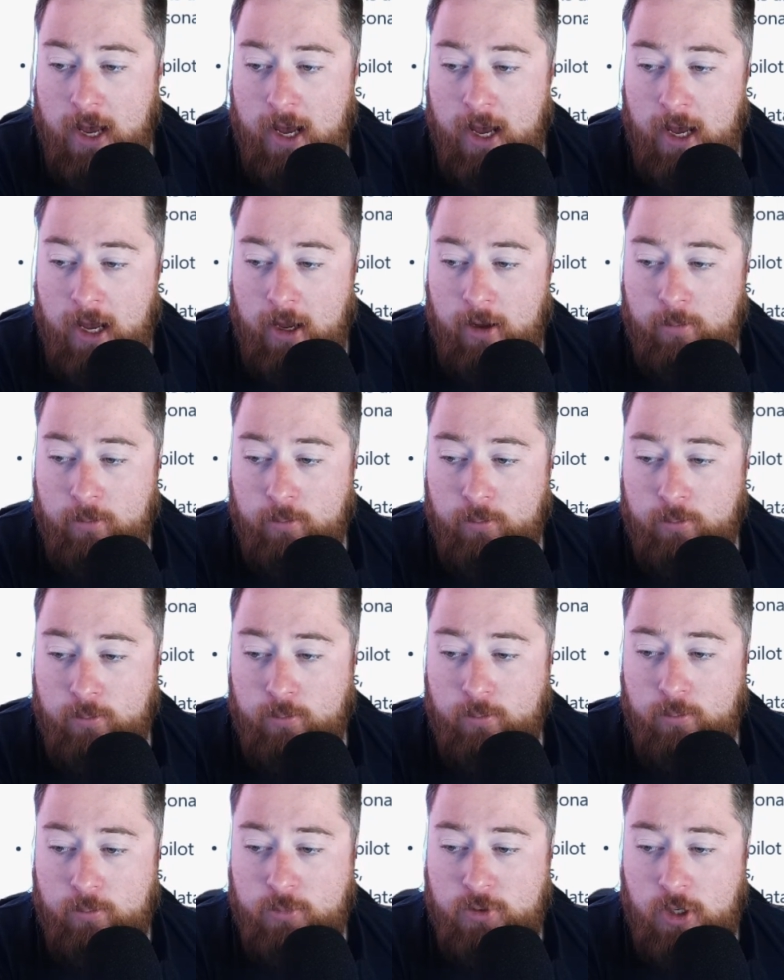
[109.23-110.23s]
Um,
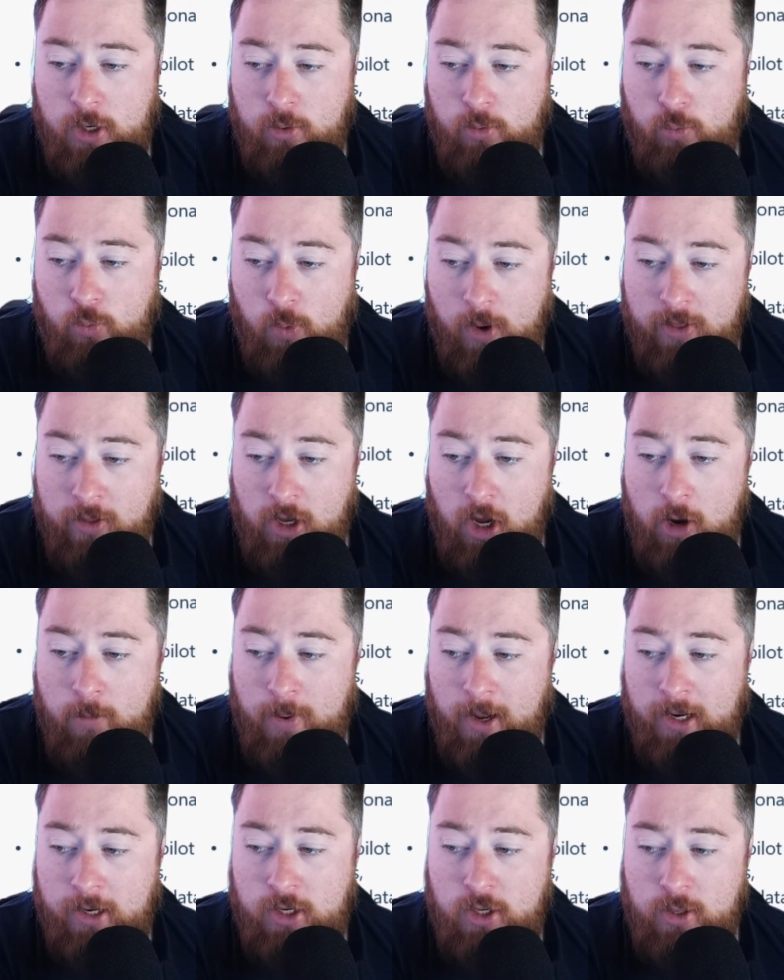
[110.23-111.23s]
so with
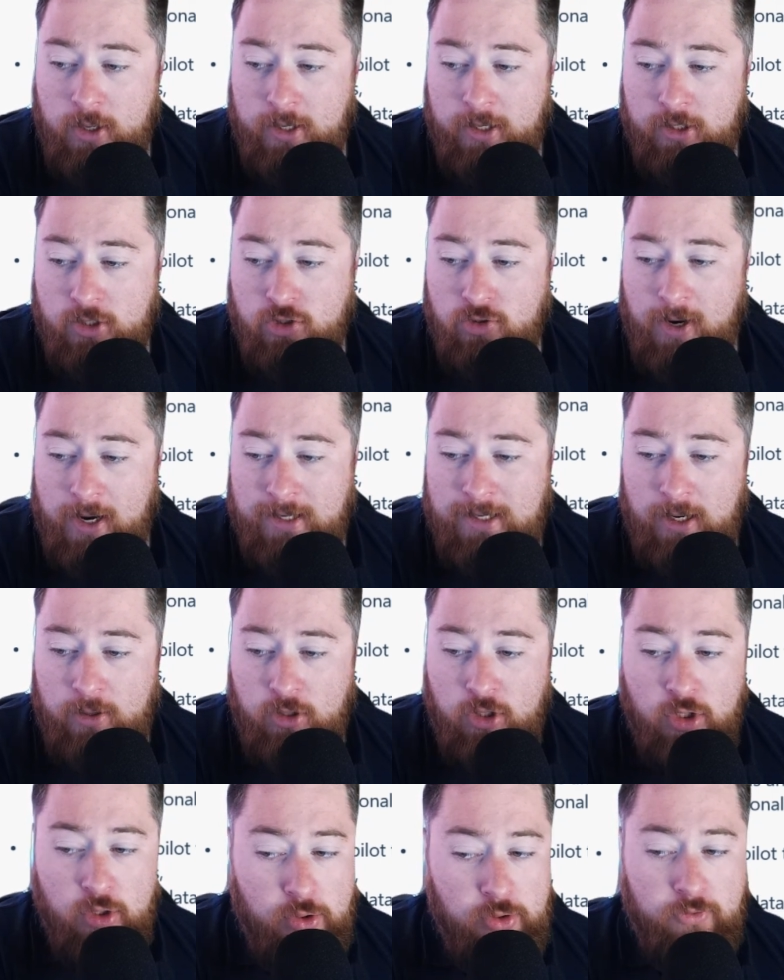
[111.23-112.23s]
Copilot, you can extract out
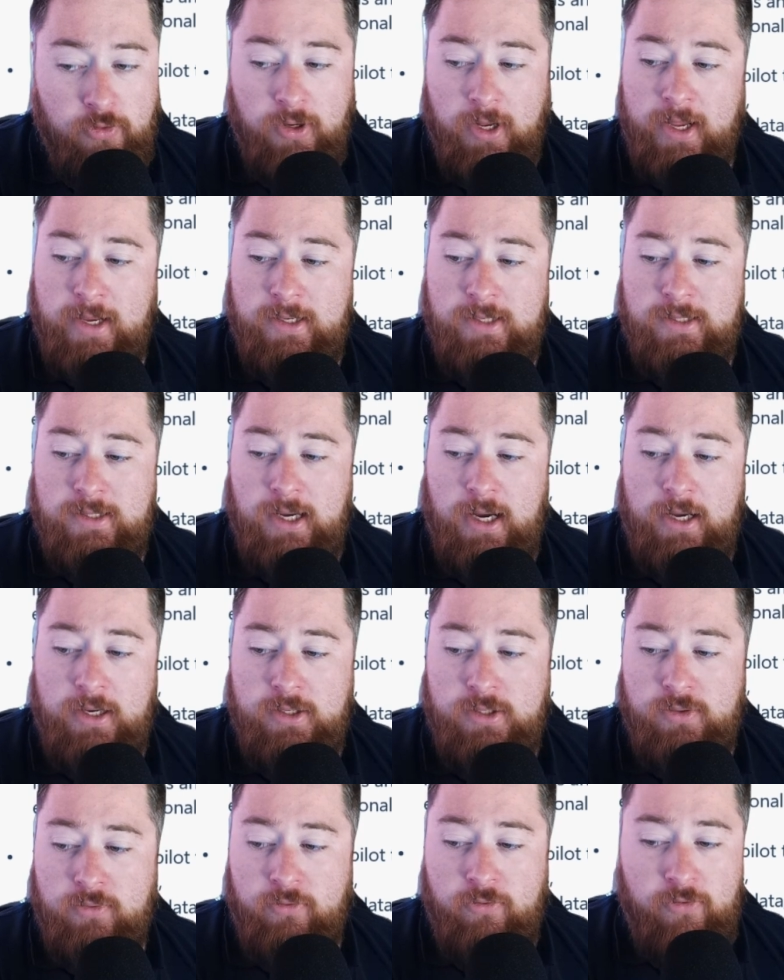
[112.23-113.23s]
useful
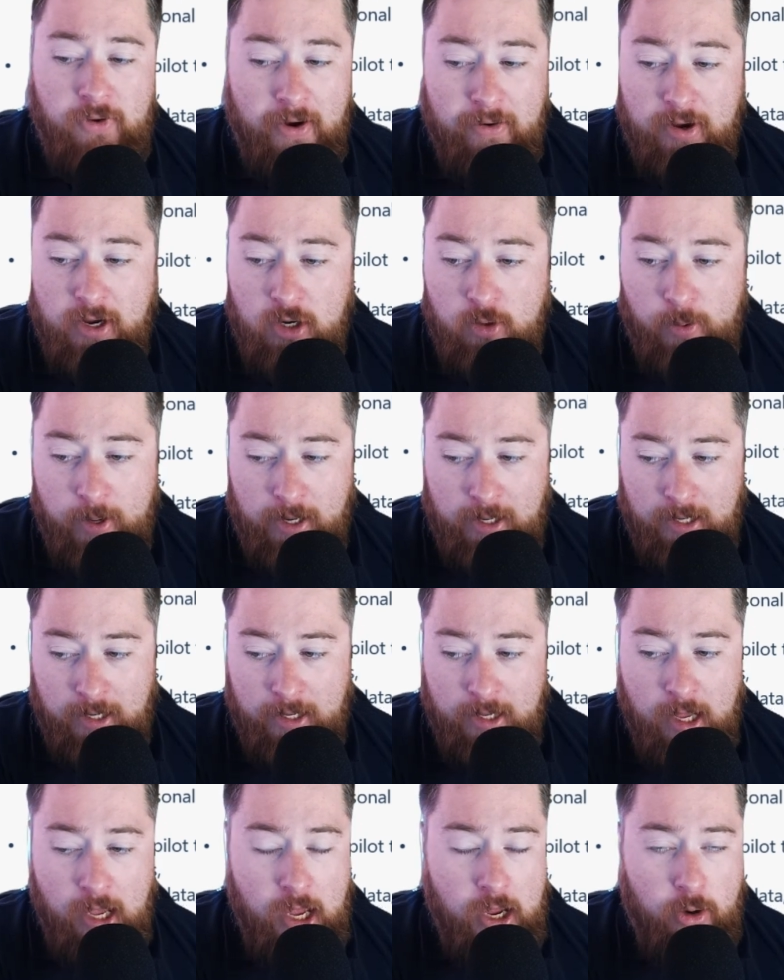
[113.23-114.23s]
insights very
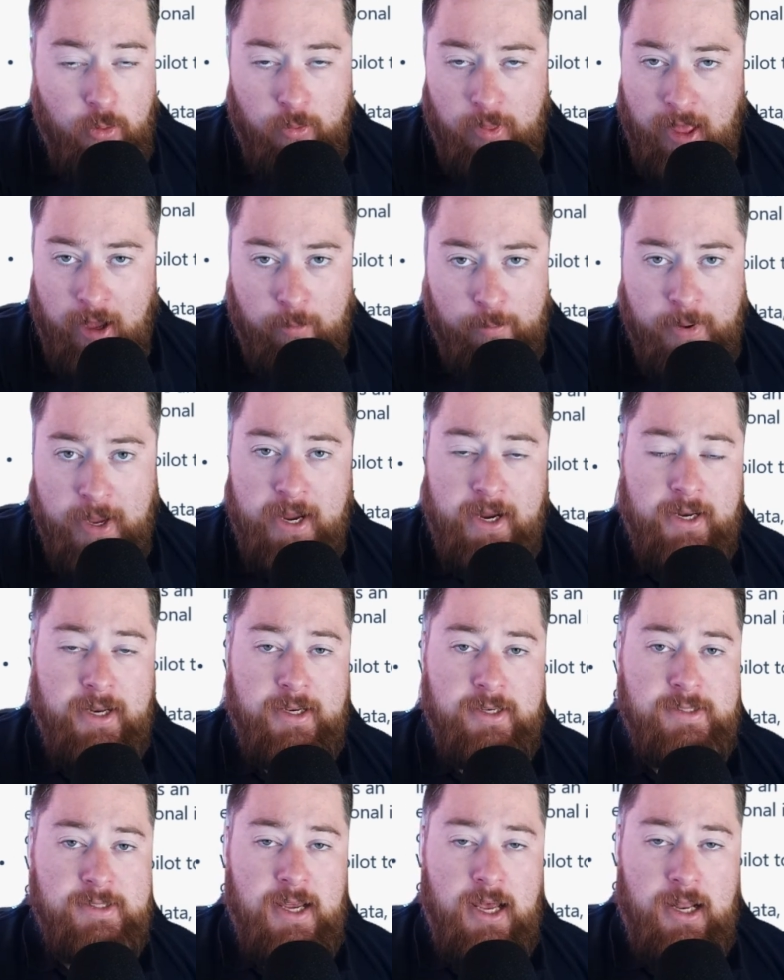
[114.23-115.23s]
quickly without being an
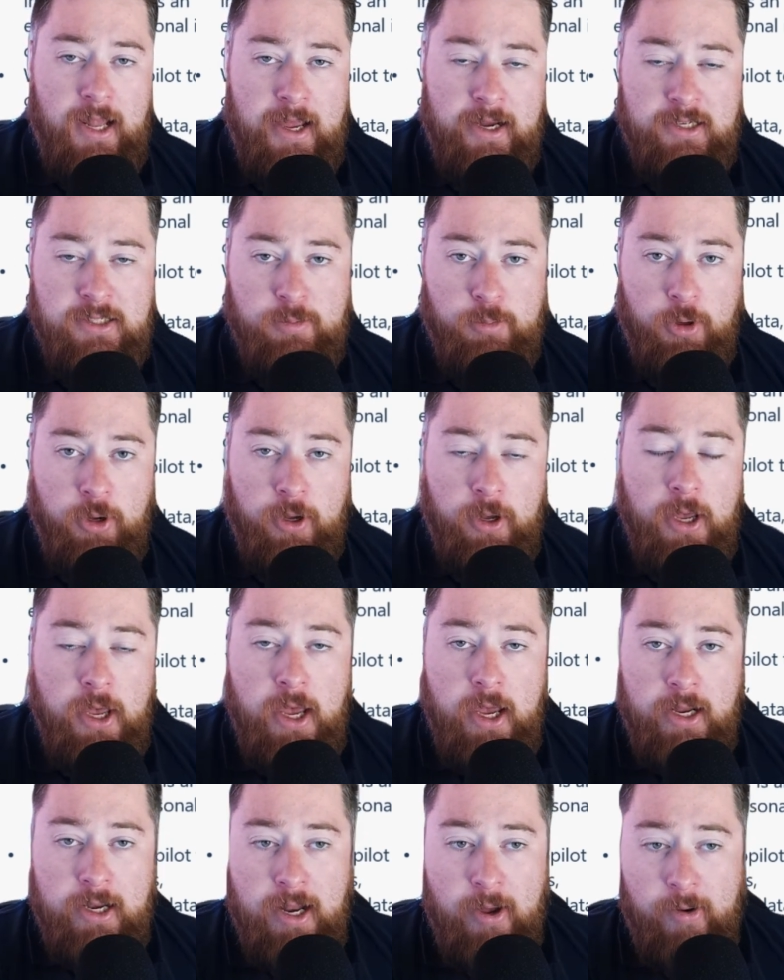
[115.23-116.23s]
Excel expert.
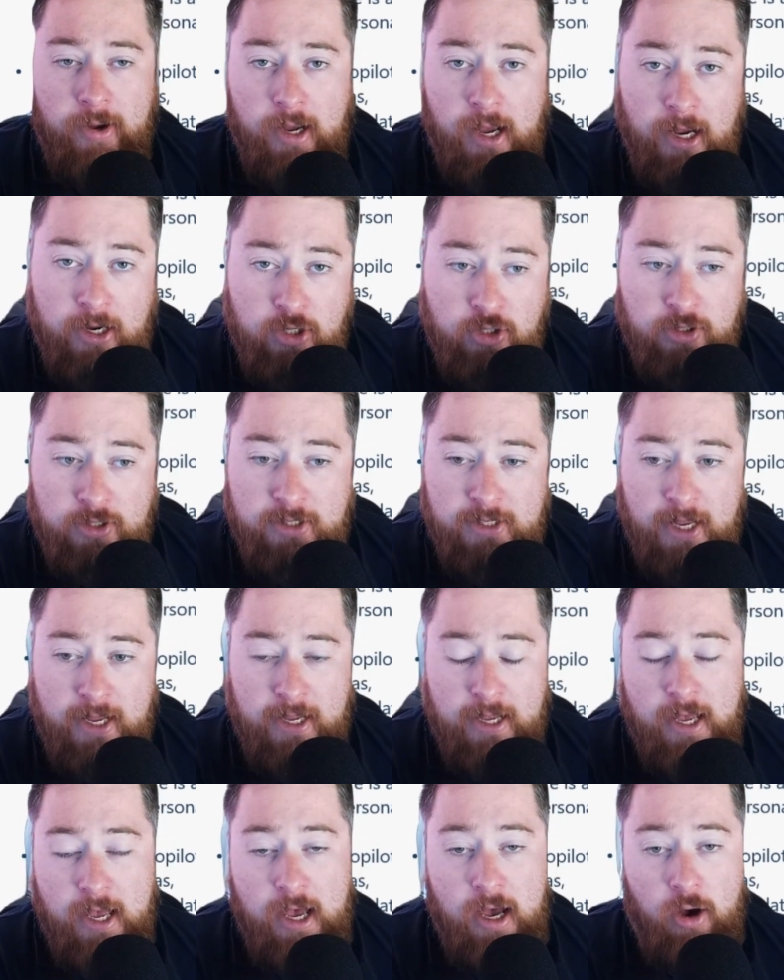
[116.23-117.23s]
Now, I should
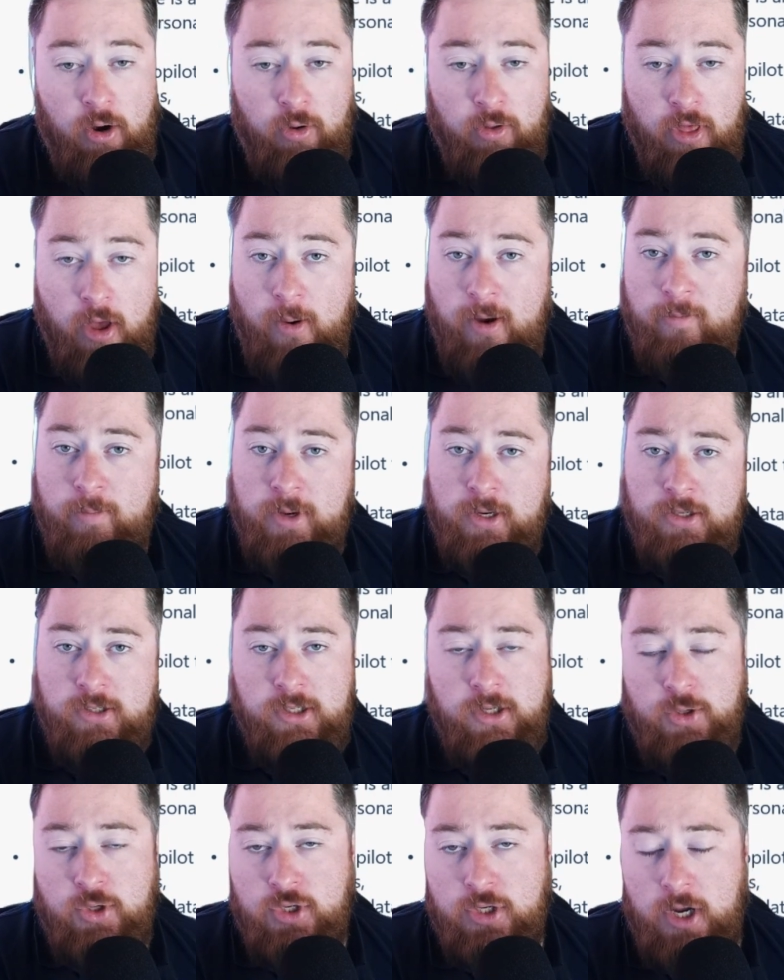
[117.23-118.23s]
say, although I've been a
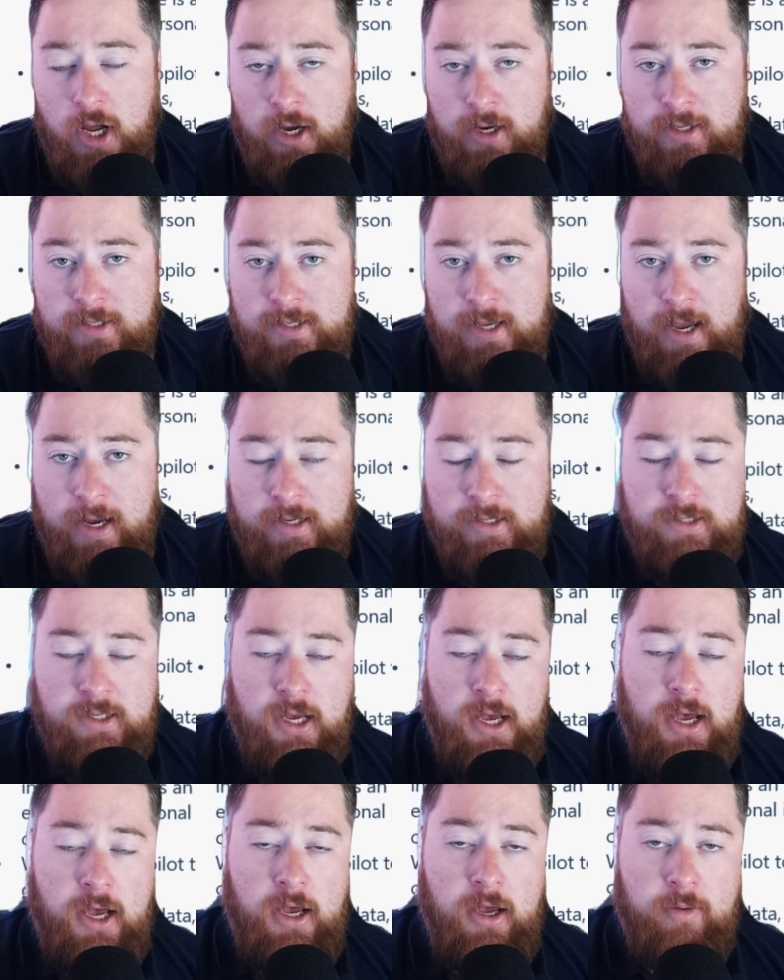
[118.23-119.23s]
solution architect
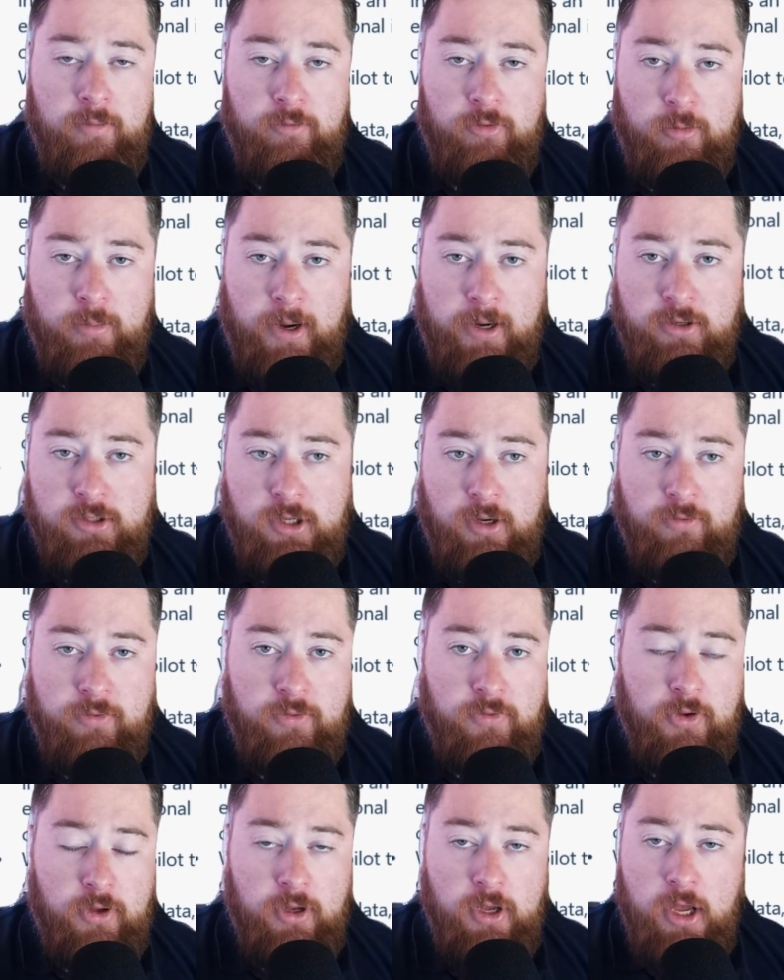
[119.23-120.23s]
for Microsoft
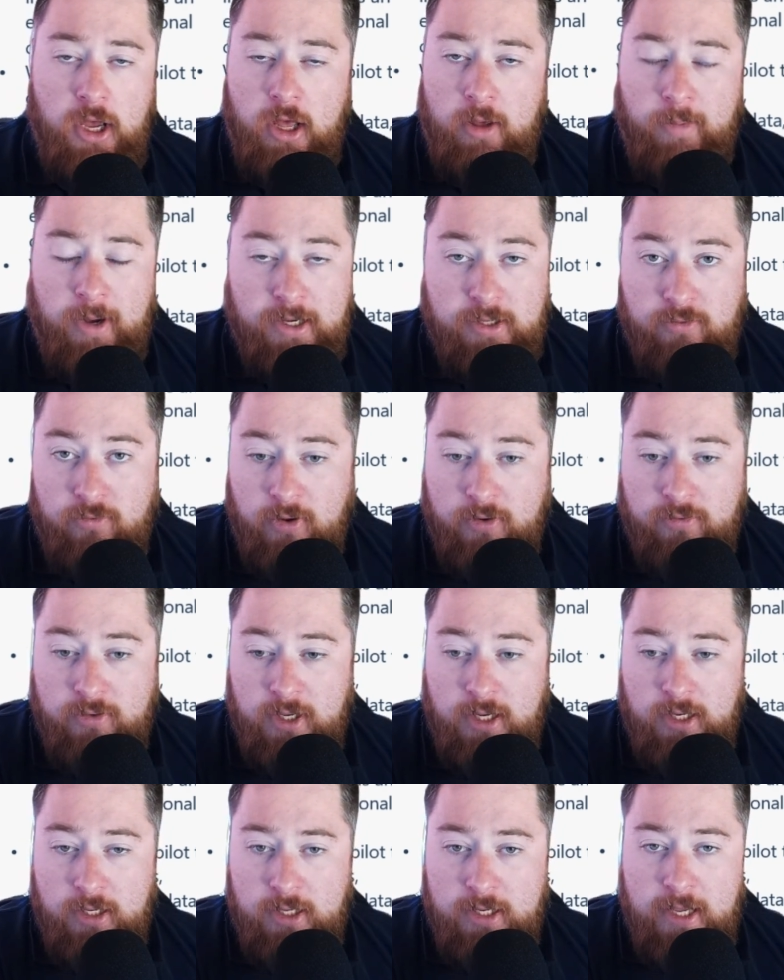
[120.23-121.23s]
for past
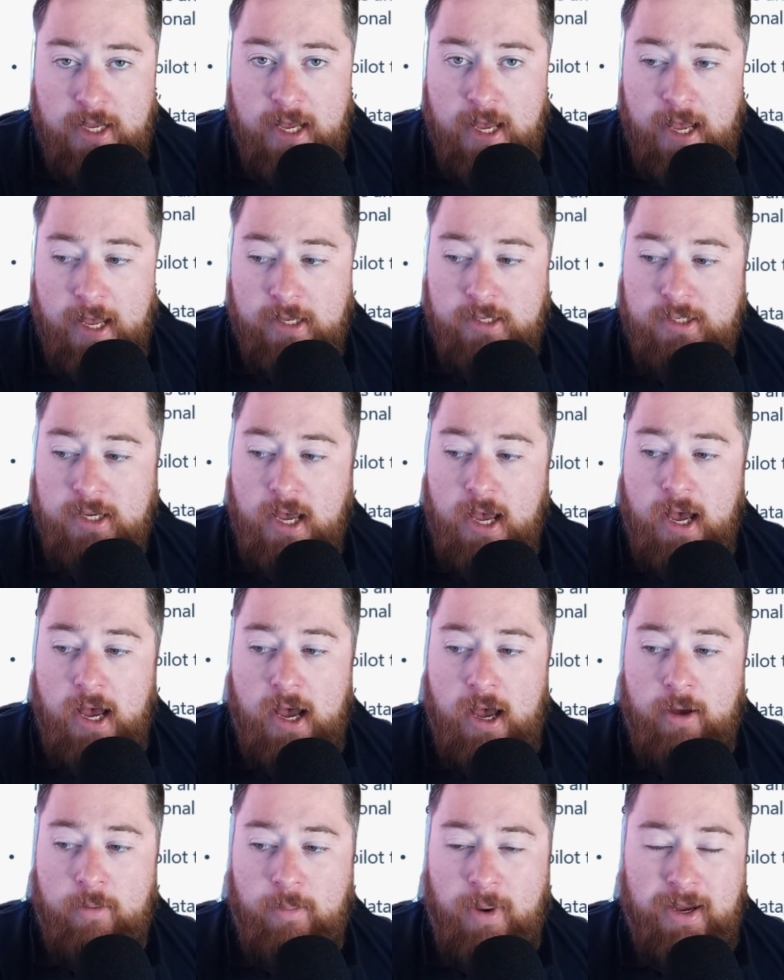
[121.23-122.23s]
15 years,
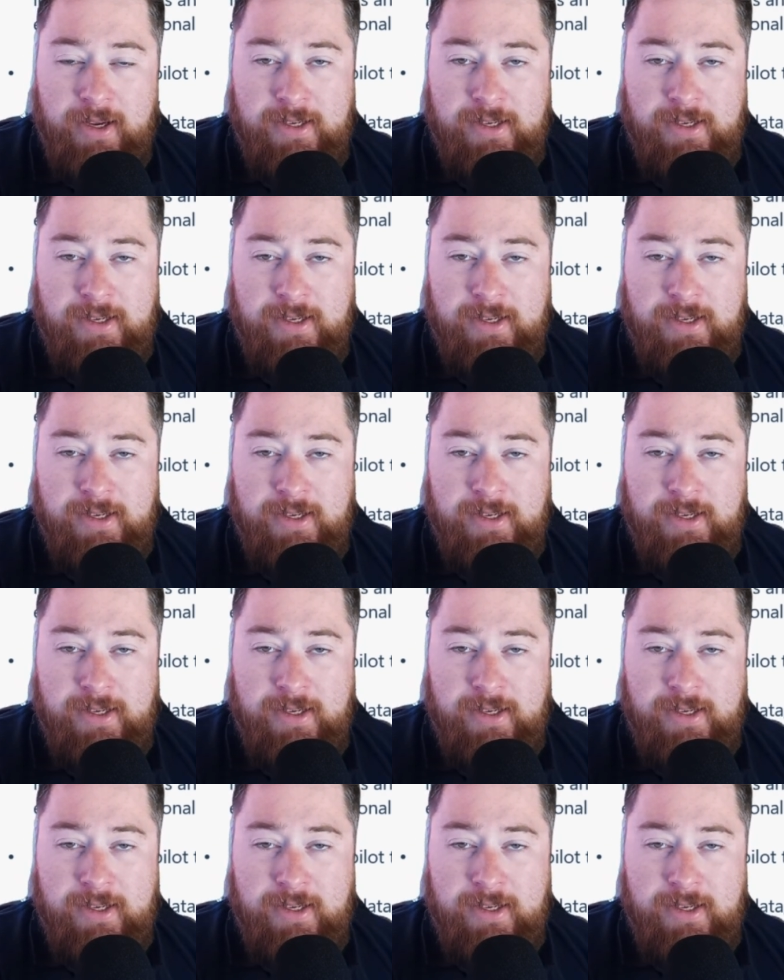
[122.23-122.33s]
my